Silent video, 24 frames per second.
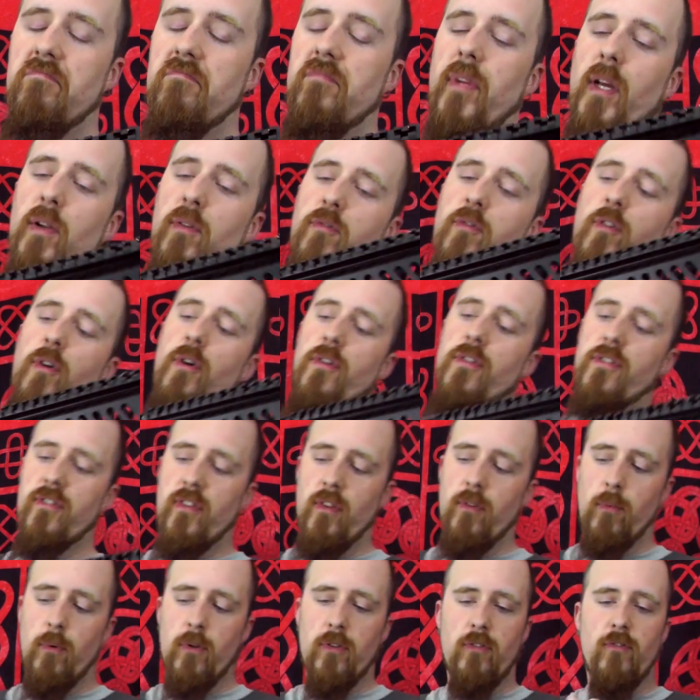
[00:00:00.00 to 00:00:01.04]
At first
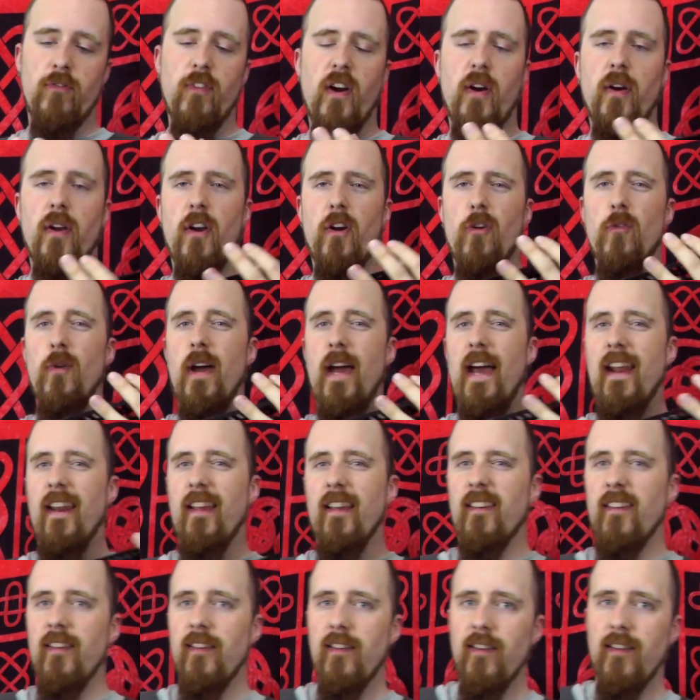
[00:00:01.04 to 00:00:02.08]
it was very
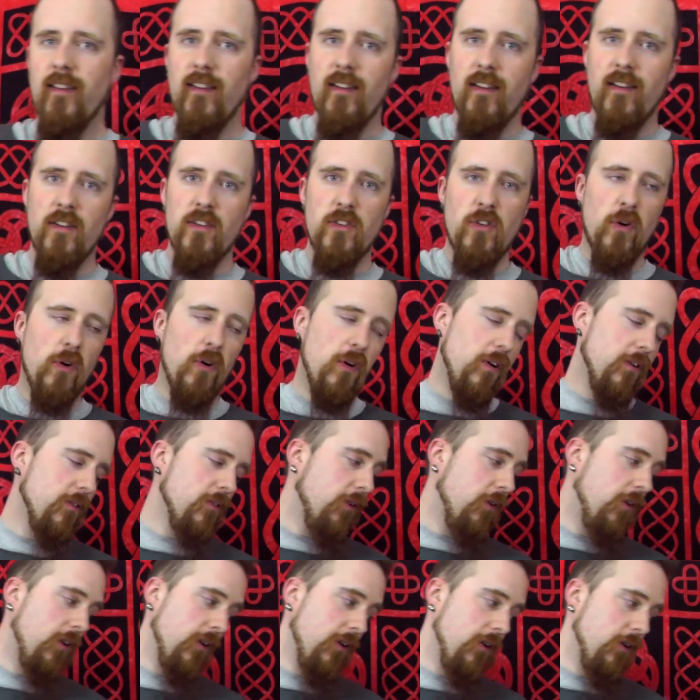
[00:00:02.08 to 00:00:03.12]
erratic, turned
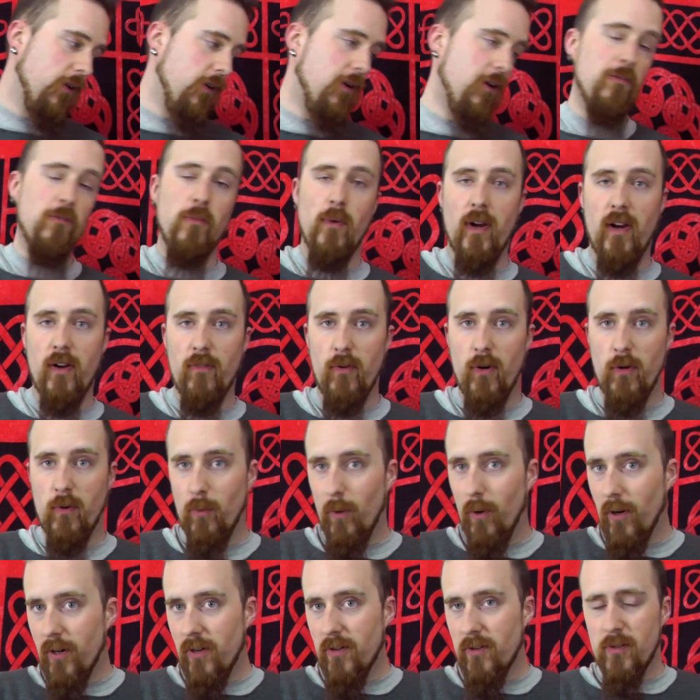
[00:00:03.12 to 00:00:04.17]
on and off whenever it
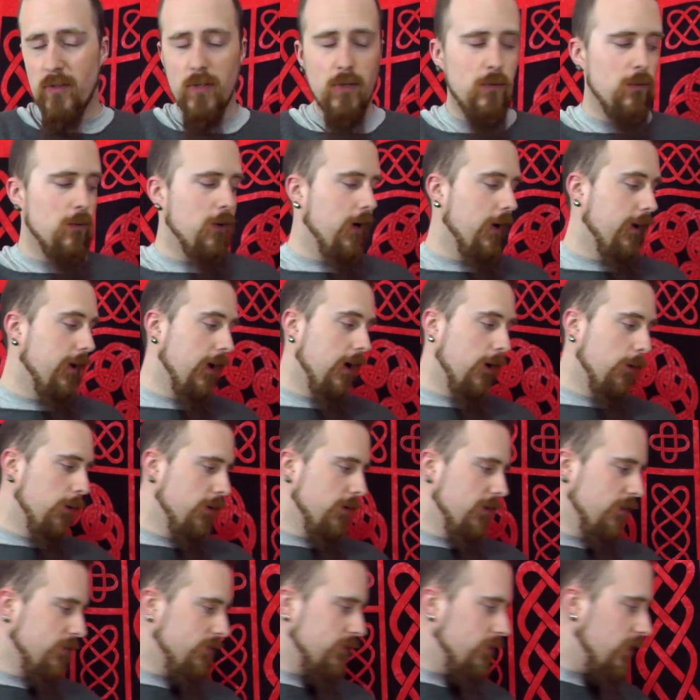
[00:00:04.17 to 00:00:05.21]
wanted to, and now
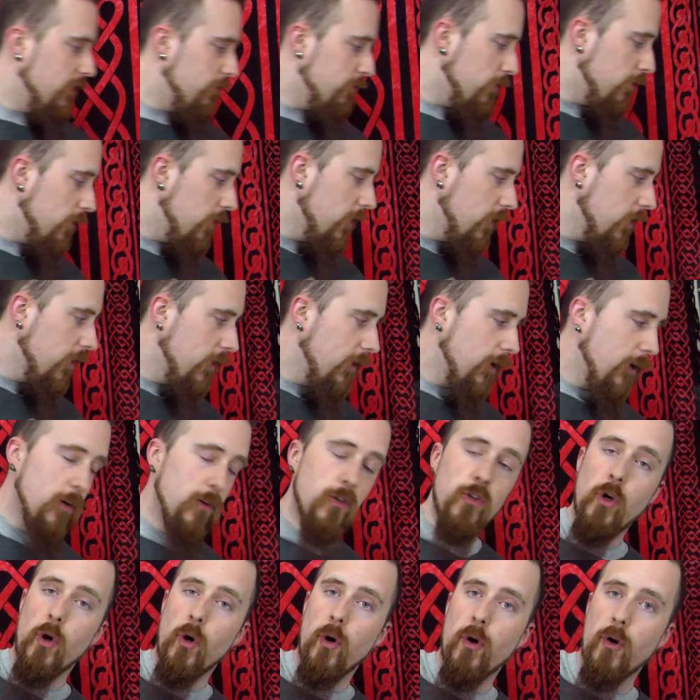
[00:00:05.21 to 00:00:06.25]
it doesn't even
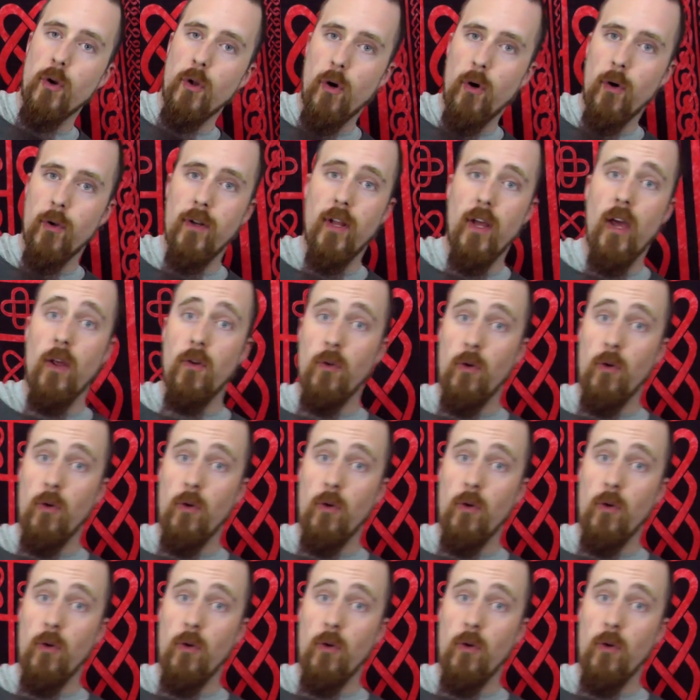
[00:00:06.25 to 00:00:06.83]
turn on at